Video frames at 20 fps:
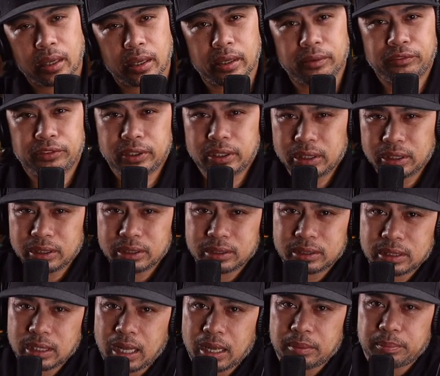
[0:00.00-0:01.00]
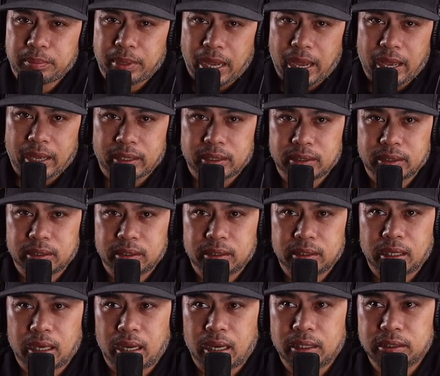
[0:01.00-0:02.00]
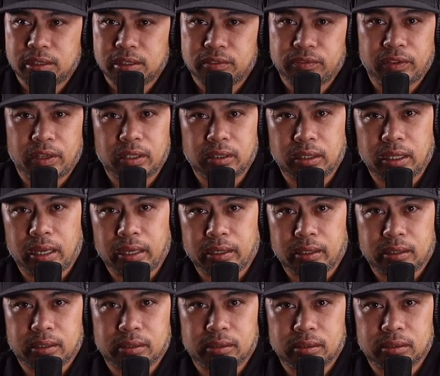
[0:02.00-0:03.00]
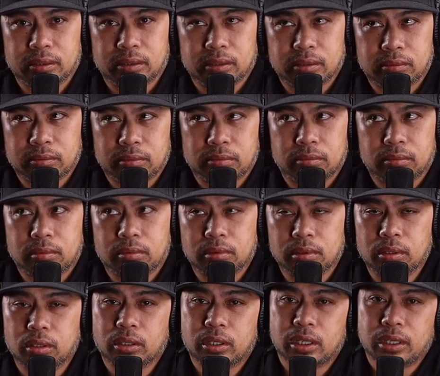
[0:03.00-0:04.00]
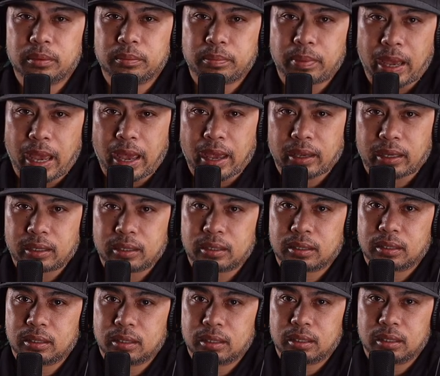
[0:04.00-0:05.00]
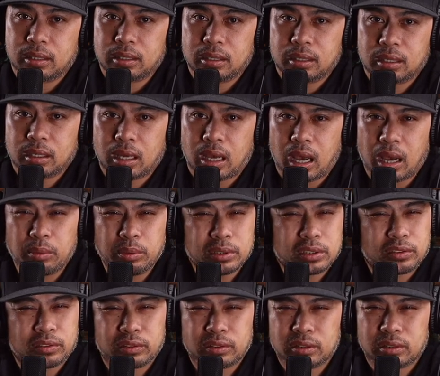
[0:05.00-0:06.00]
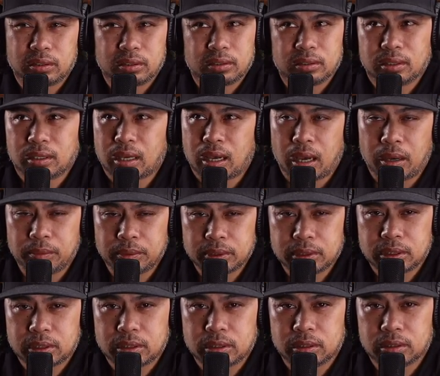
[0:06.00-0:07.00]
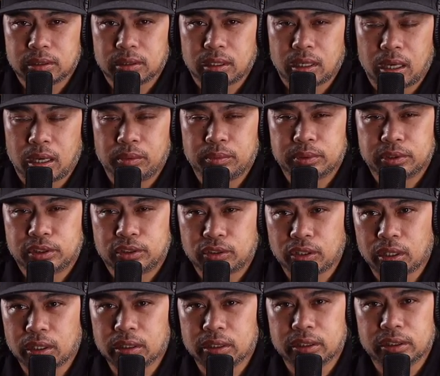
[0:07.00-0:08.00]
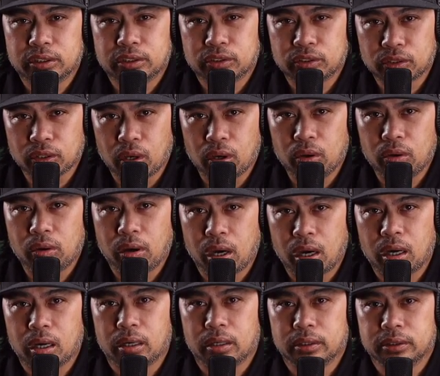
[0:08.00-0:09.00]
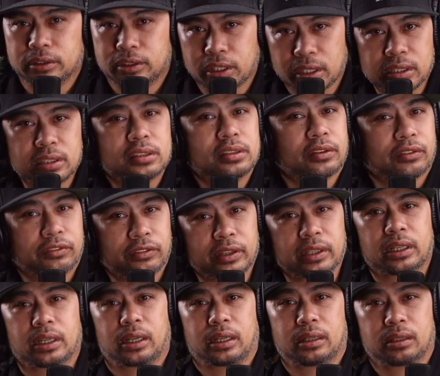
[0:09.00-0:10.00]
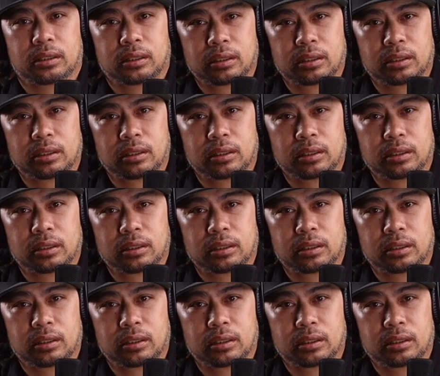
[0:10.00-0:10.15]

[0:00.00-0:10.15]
and fitting in is not bad. I just felt like looking back, I was I was I was struggling so hard just to fit in.